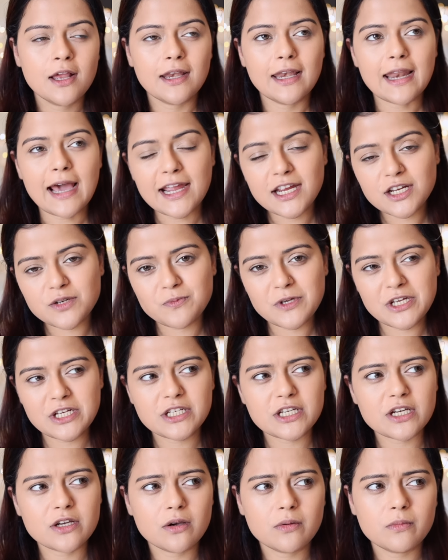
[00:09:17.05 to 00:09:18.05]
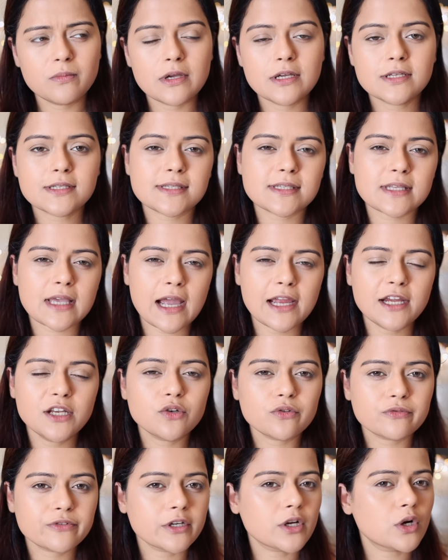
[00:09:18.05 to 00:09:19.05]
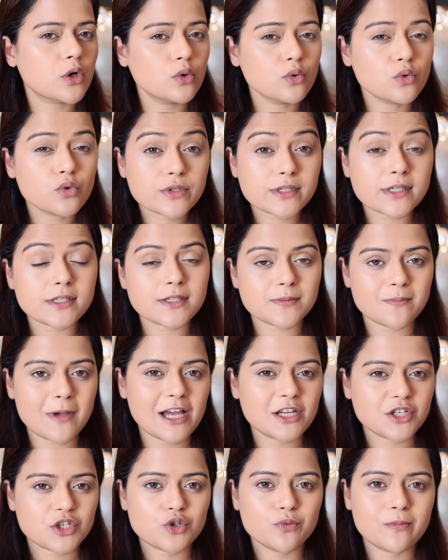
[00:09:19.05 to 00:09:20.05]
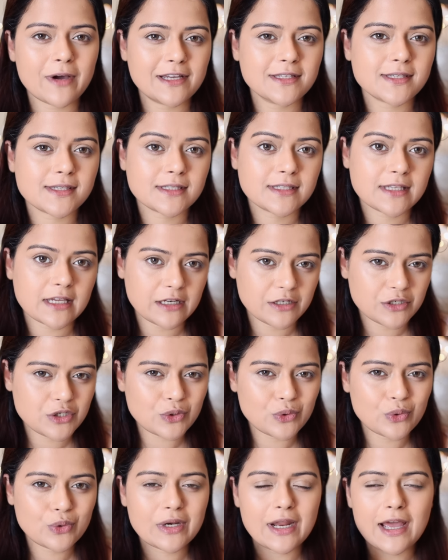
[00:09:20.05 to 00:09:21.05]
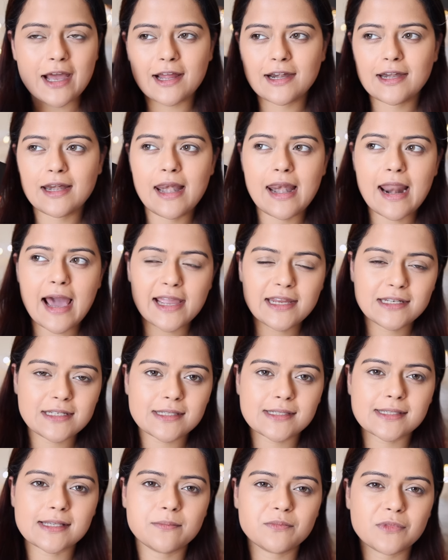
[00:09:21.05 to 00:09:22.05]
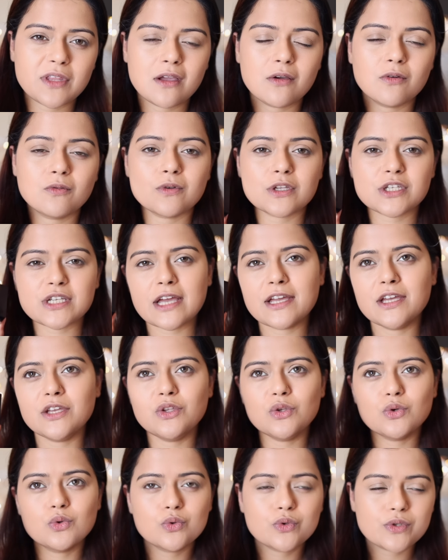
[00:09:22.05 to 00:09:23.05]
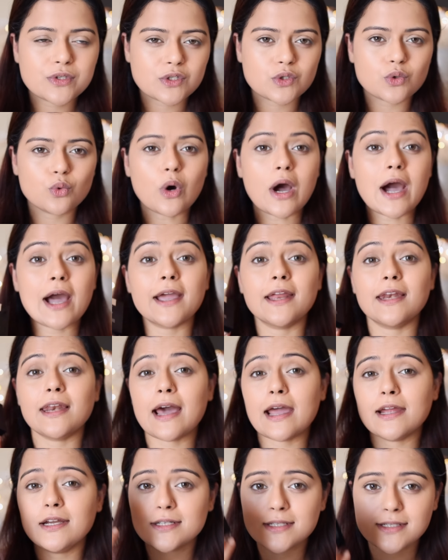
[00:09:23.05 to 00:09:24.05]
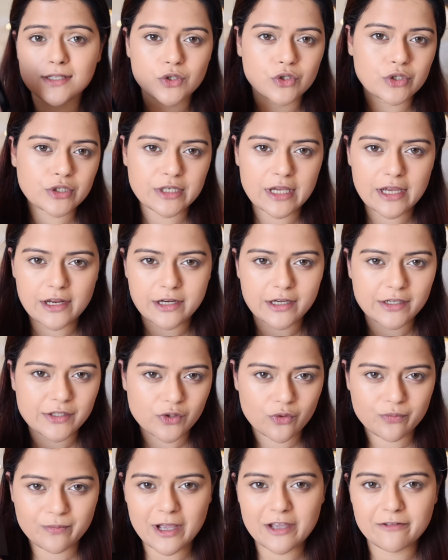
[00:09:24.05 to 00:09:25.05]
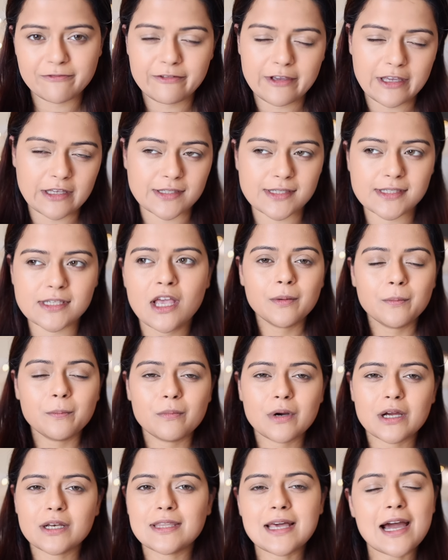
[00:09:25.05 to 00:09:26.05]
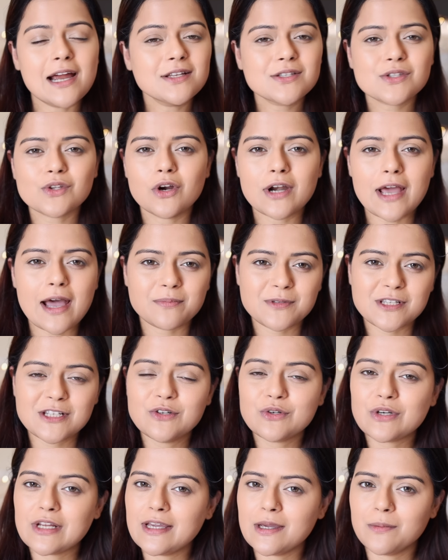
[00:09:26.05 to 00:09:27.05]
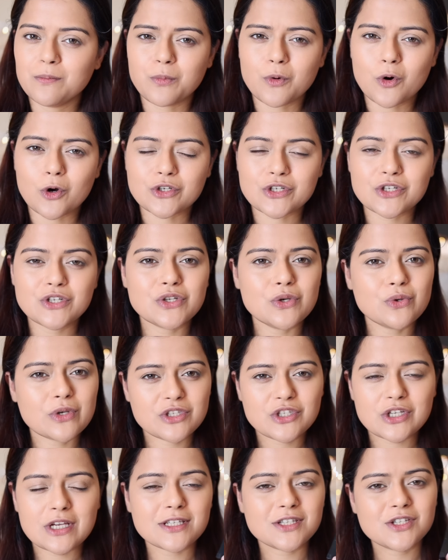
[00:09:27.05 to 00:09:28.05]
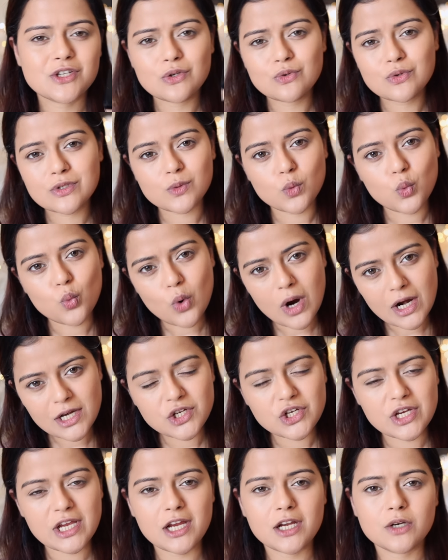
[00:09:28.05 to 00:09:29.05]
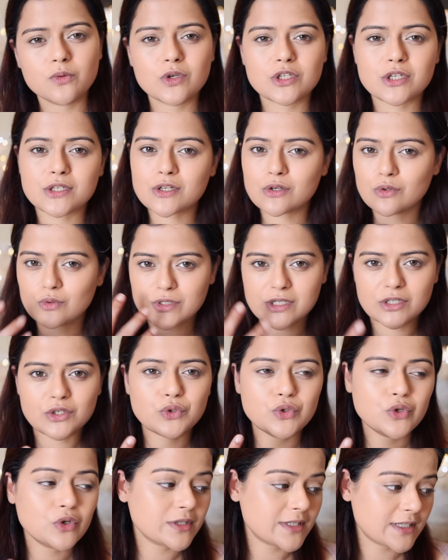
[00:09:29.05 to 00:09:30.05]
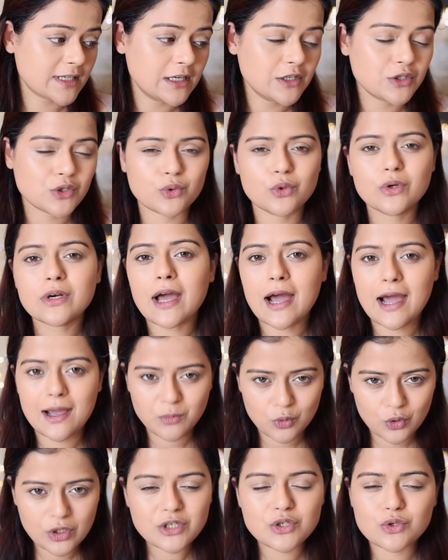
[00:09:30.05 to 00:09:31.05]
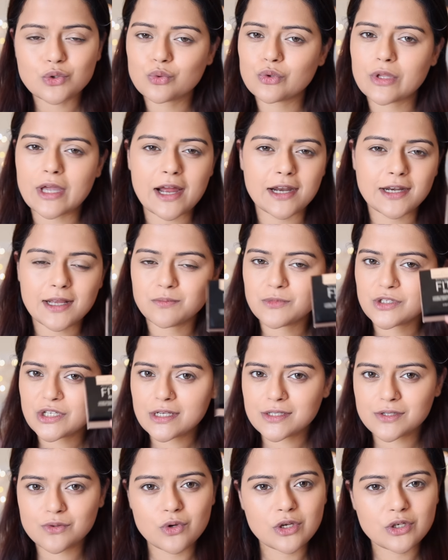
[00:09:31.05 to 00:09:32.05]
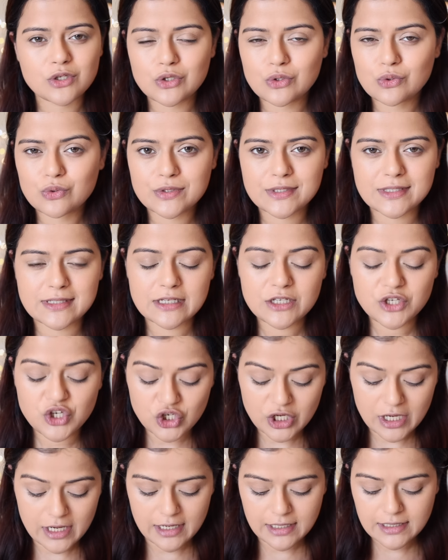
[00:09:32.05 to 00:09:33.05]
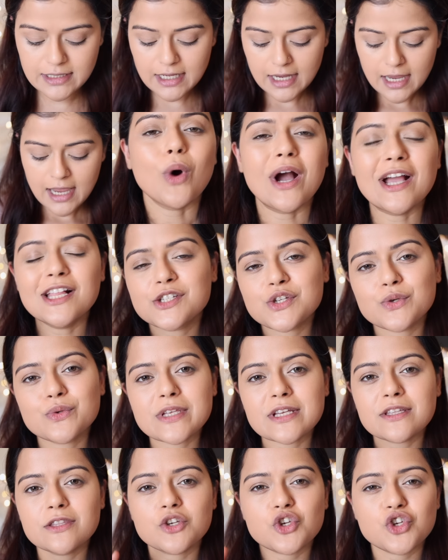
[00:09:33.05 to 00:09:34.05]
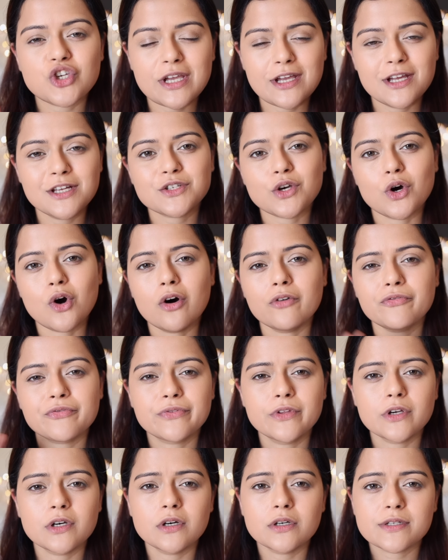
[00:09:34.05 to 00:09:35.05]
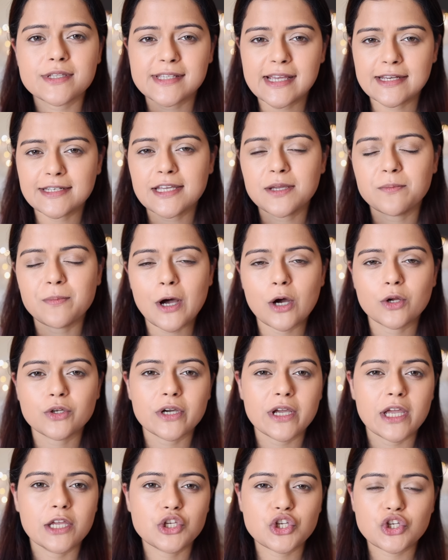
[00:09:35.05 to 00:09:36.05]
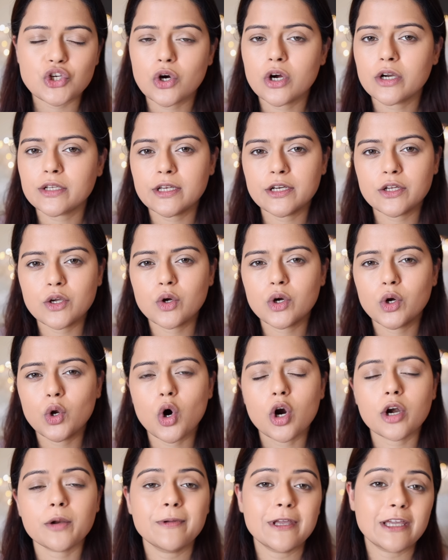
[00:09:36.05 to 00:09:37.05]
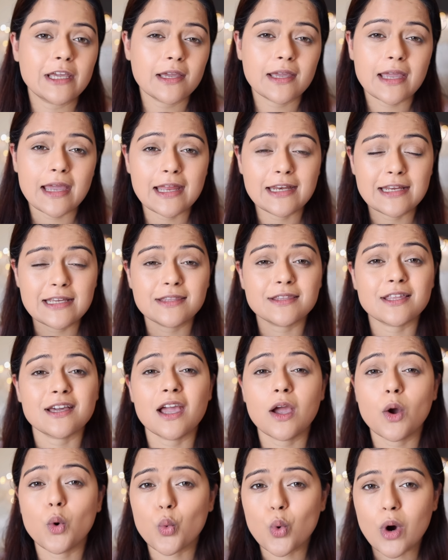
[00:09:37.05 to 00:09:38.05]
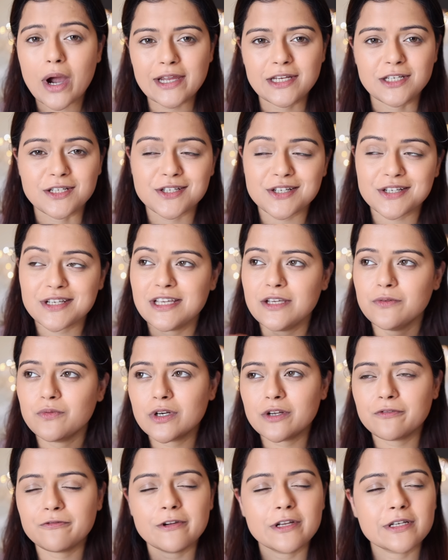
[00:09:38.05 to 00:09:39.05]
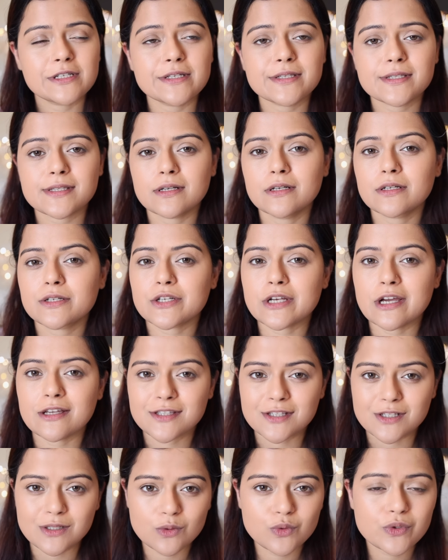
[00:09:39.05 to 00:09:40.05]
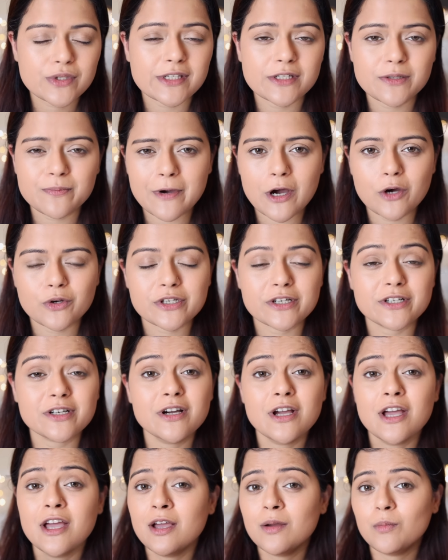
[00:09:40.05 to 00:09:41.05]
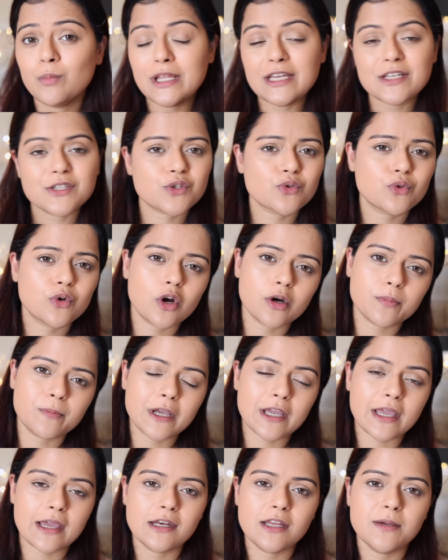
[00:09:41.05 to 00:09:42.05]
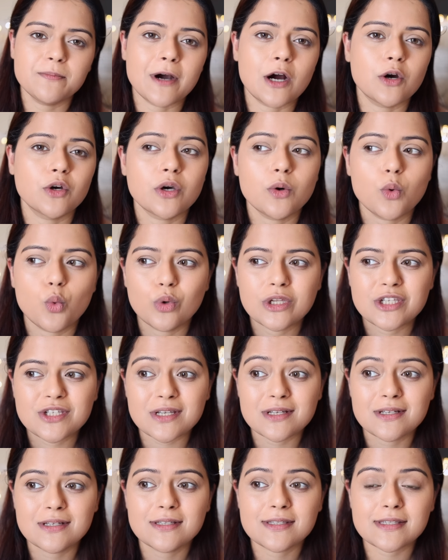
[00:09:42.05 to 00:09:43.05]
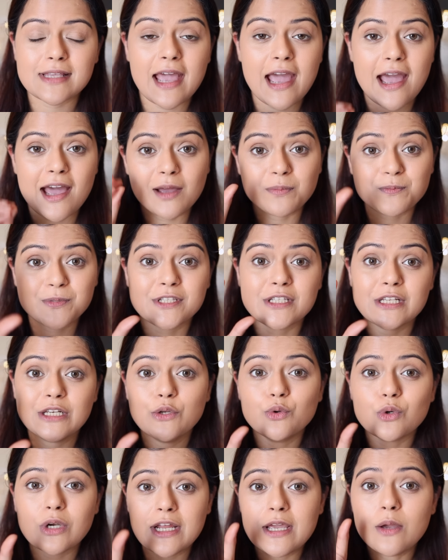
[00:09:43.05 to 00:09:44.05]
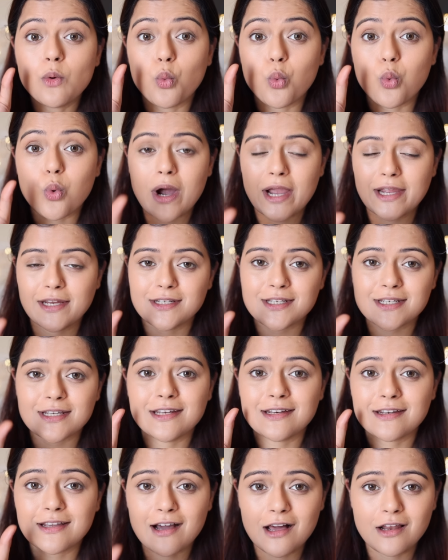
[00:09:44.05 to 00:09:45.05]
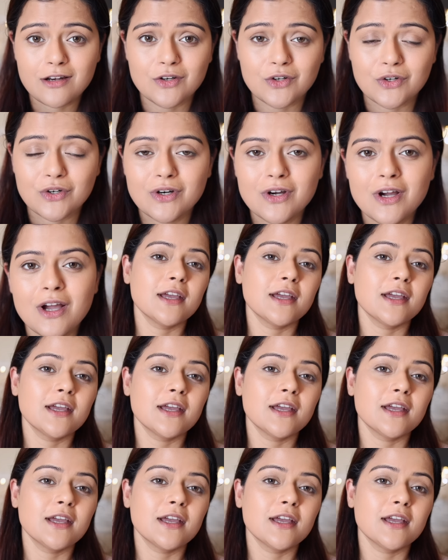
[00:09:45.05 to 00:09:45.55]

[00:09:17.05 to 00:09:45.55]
Light medium is kind of the closest match to my skin tone, and light is something which I use to highlight certain areas of my face. but that is not absolutely important. You can just use one shade which is closer to your skin tone. I'm going to do that. I'm just going to use this shade. While choosing the shade of the setting powder, ensure that you're not picking anything white. Even if it is a translucent powder, please do not pick any powder which is absolutely white in color.